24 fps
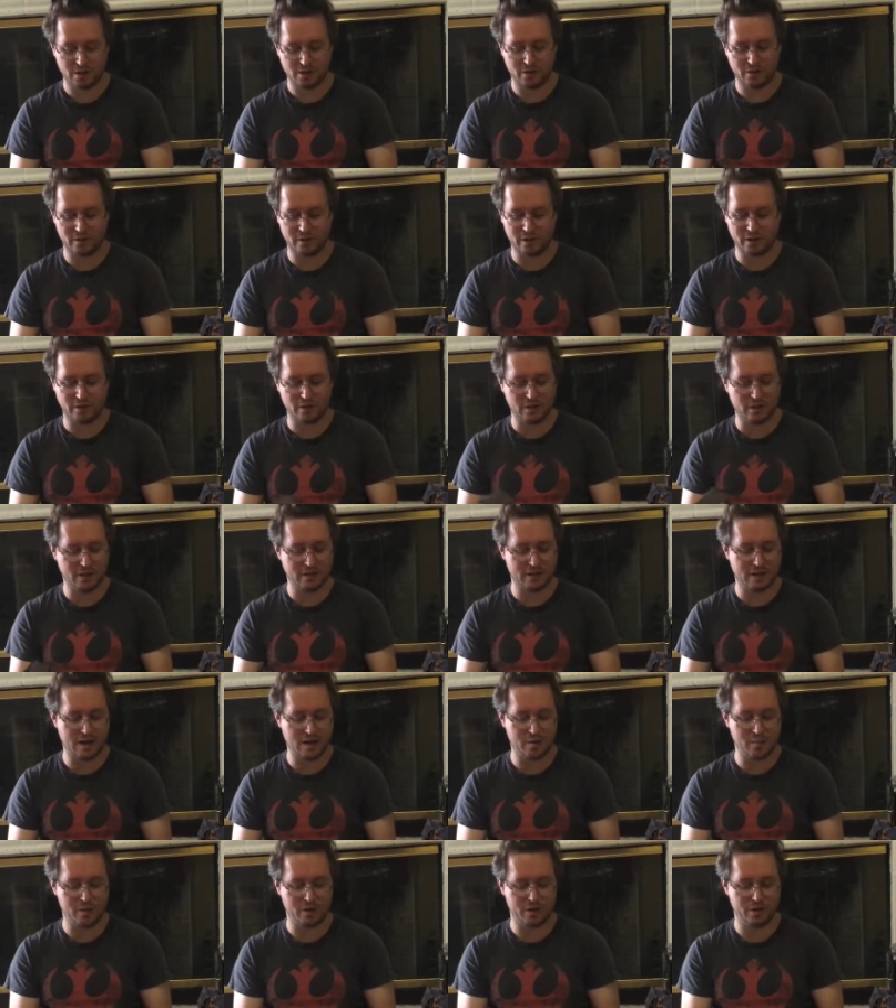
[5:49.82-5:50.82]
they're like not
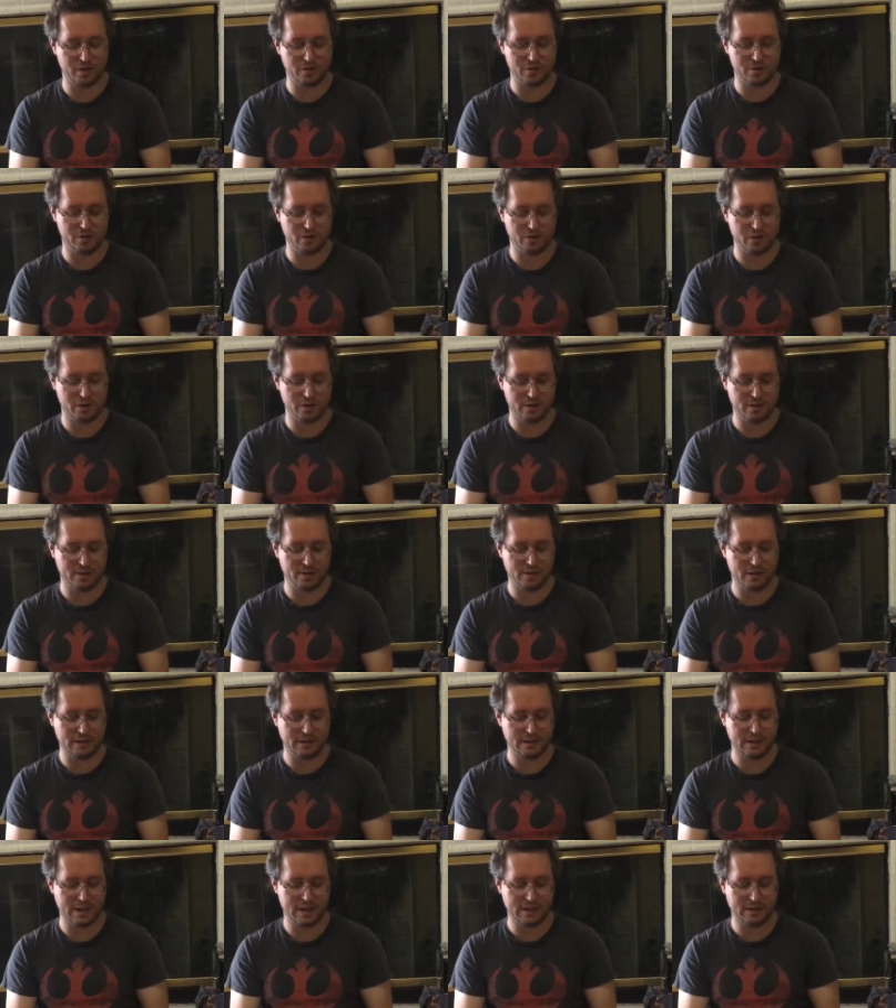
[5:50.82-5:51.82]
damaged or anything
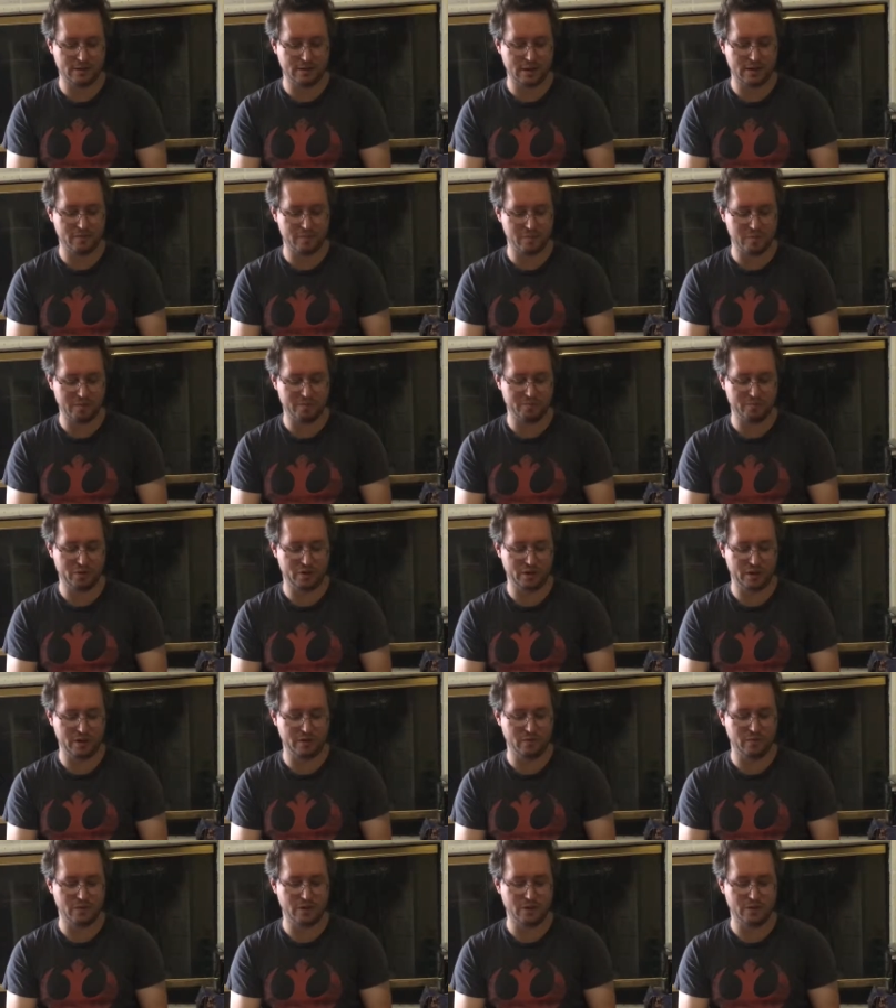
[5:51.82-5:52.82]
like that. They haven't been
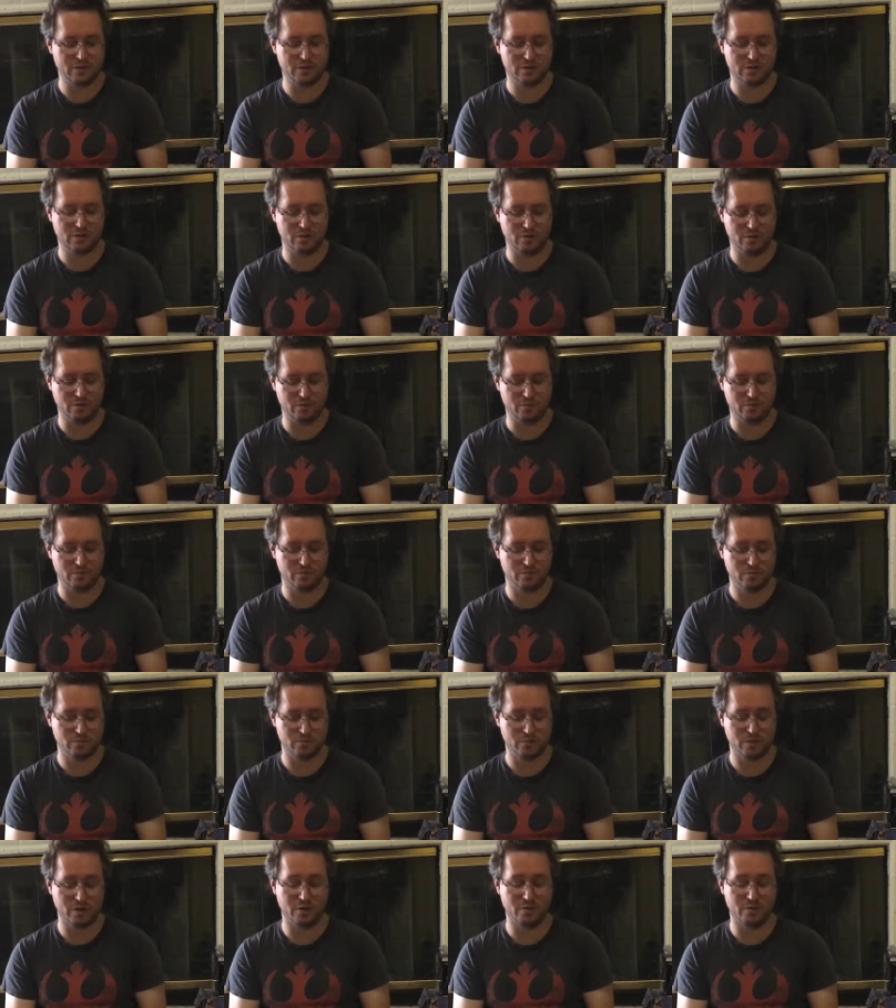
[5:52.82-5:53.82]
played with, so
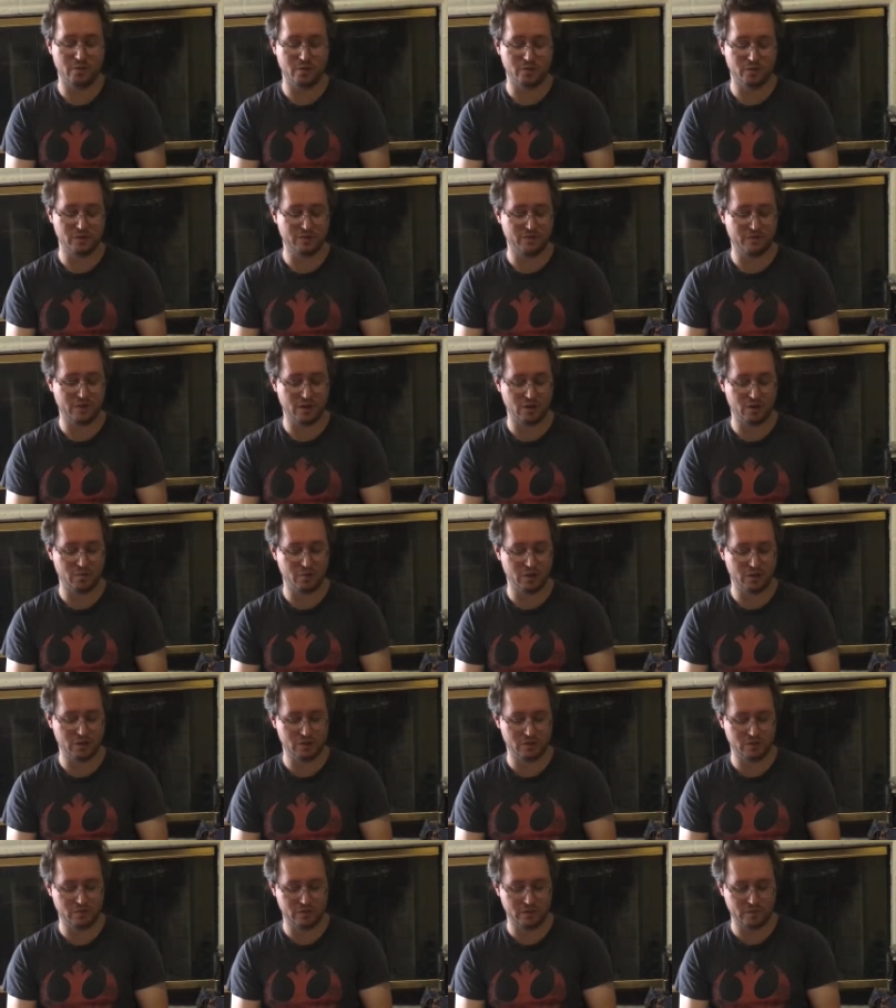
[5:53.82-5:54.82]
no one's
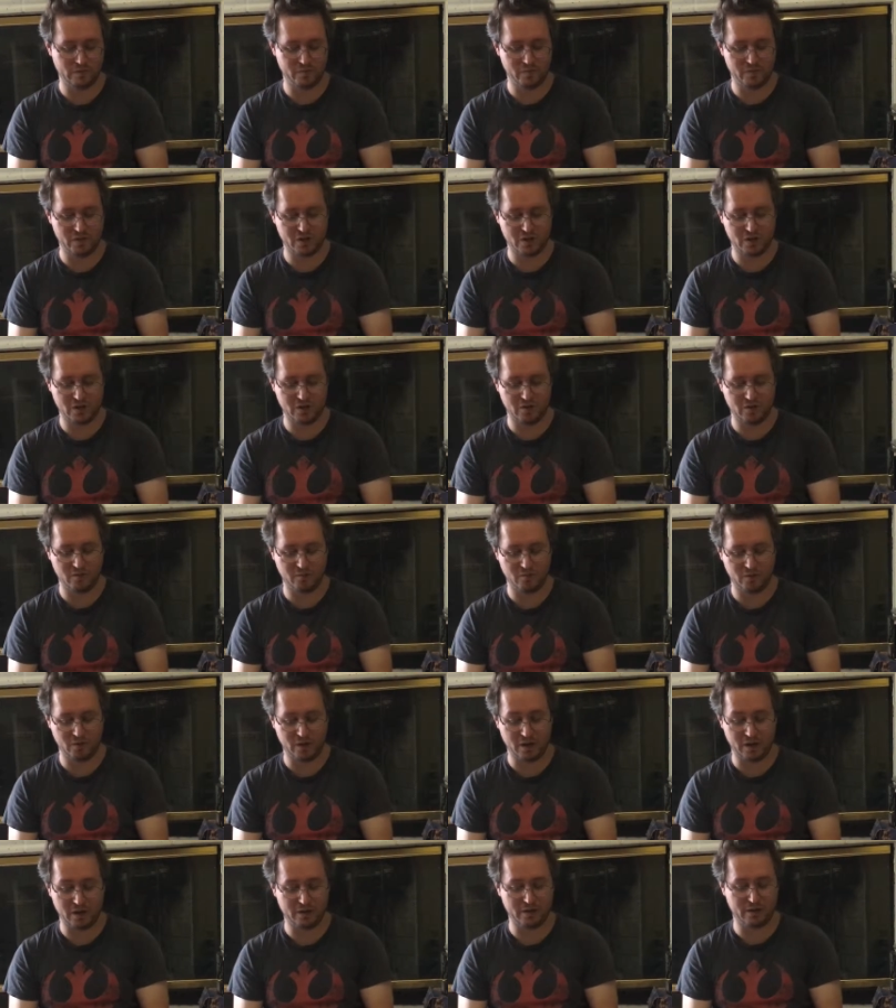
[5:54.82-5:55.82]
fingerprints have even been on them
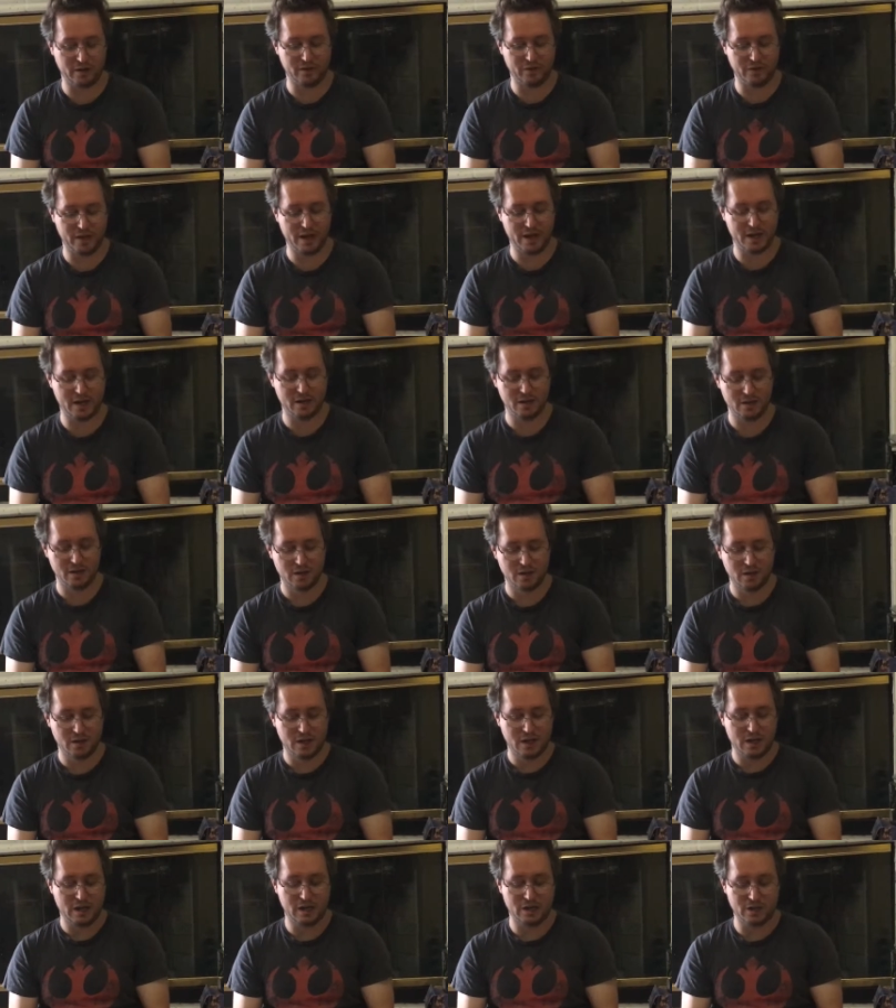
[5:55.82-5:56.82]
or anything like that.
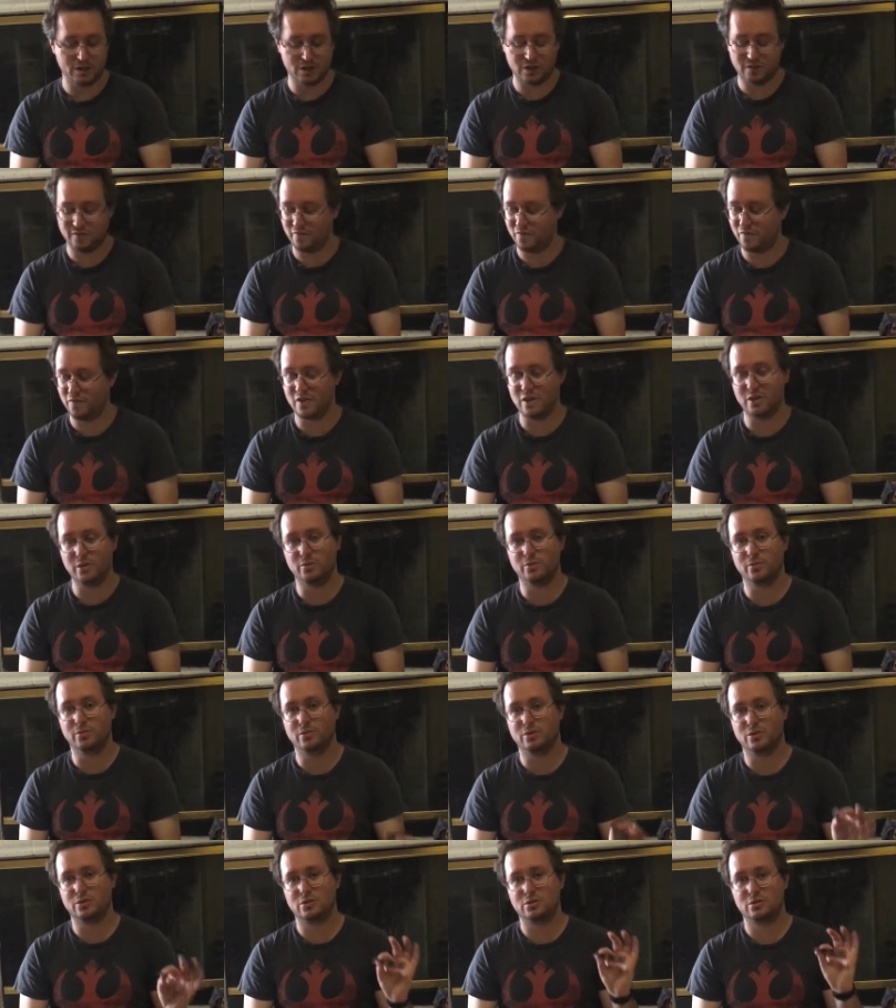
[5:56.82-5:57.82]
And it just
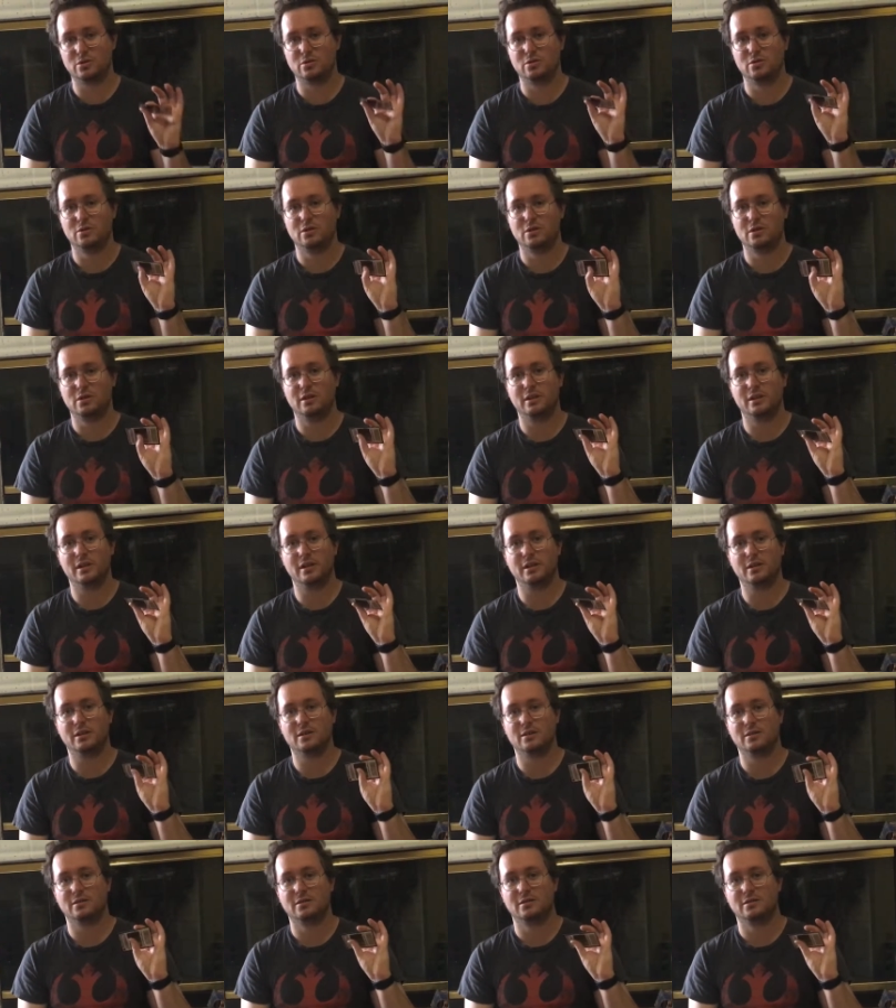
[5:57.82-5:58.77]
feels like